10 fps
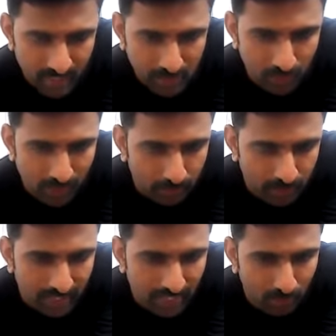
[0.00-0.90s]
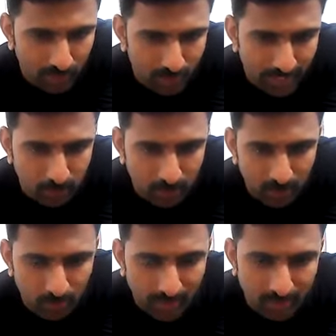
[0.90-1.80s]
just one person. I wanted to
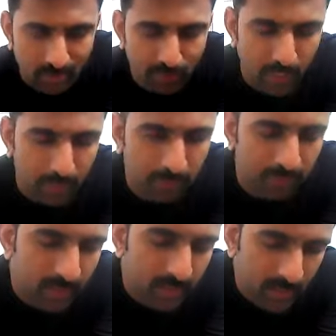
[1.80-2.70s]
explain one thing from